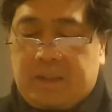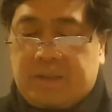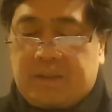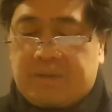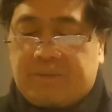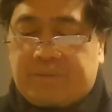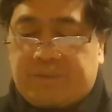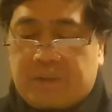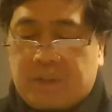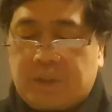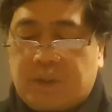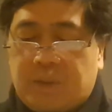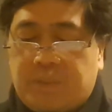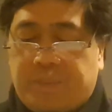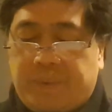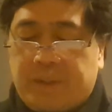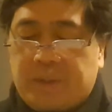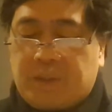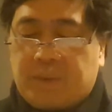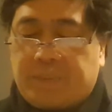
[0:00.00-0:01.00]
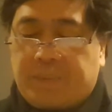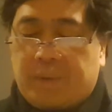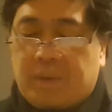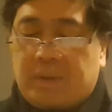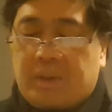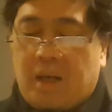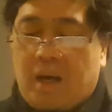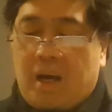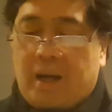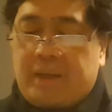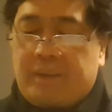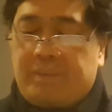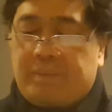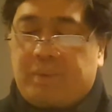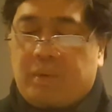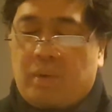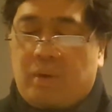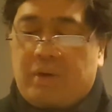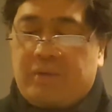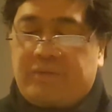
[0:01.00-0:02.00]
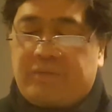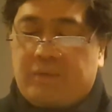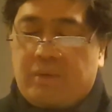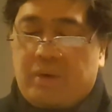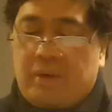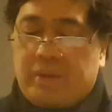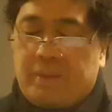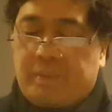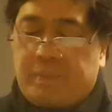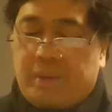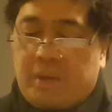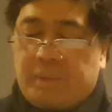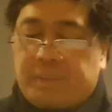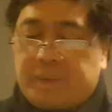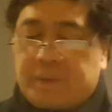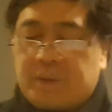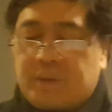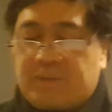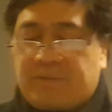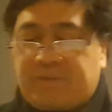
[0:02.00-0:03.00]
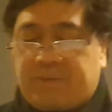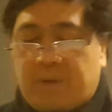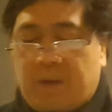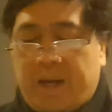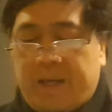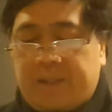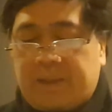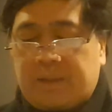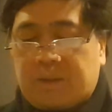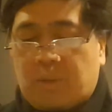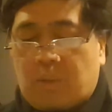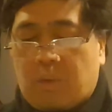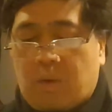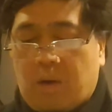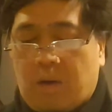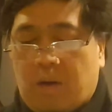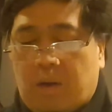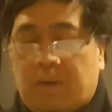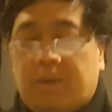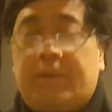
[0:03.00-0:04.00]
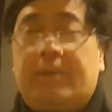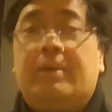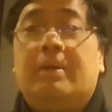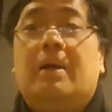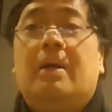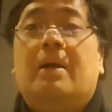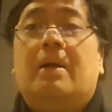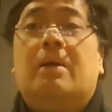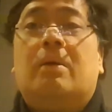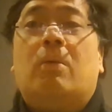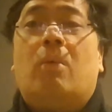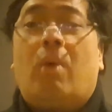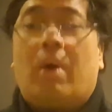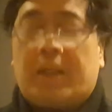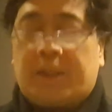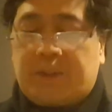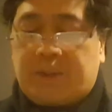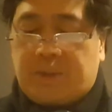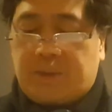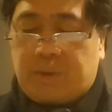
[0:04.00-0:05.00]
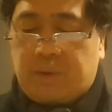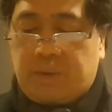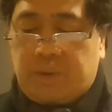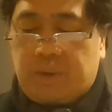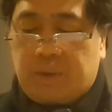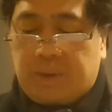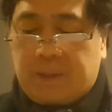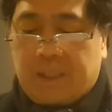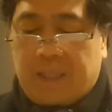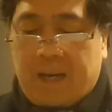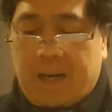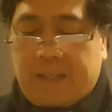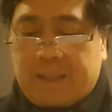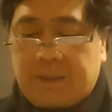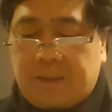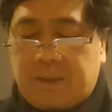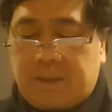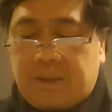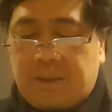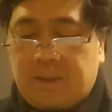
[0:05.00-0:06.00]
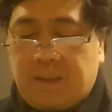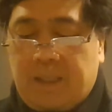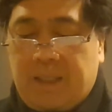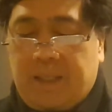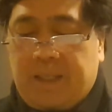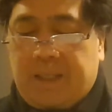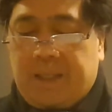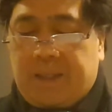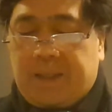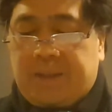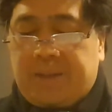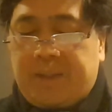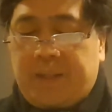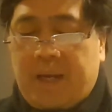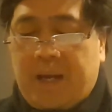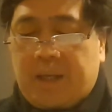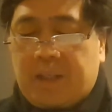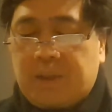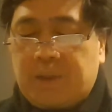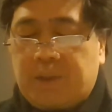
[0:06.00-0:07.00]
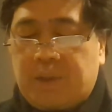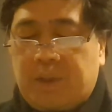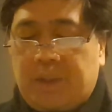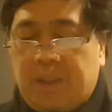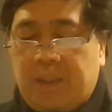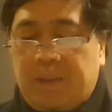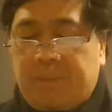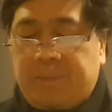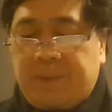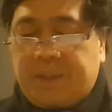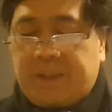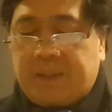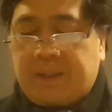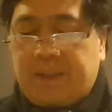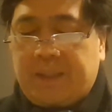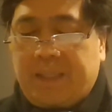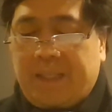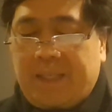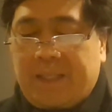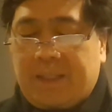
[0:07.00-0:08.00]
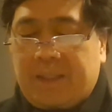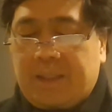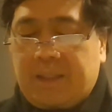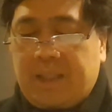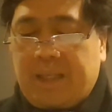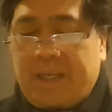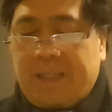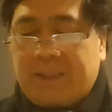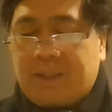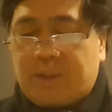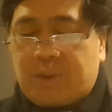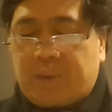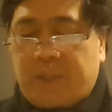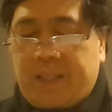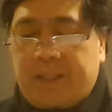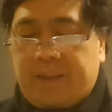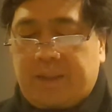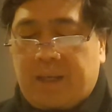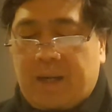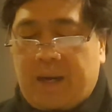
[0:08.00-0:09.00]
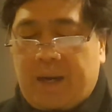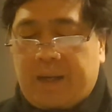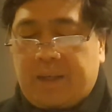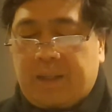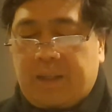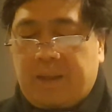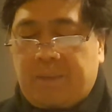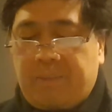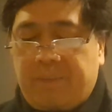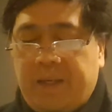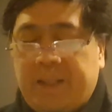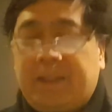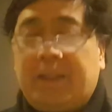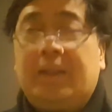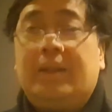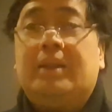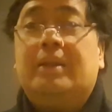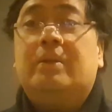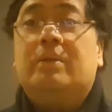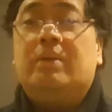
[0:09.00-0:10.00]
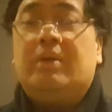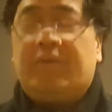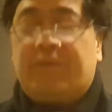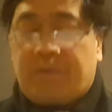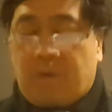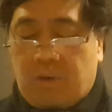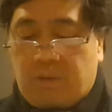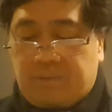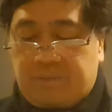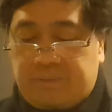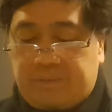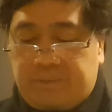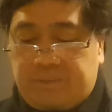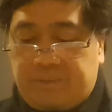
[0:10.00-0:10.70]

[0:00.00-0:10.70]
The first principle God employed for the purpose of creating the world was to utilize the energy emitted in a straight line and making it revolve.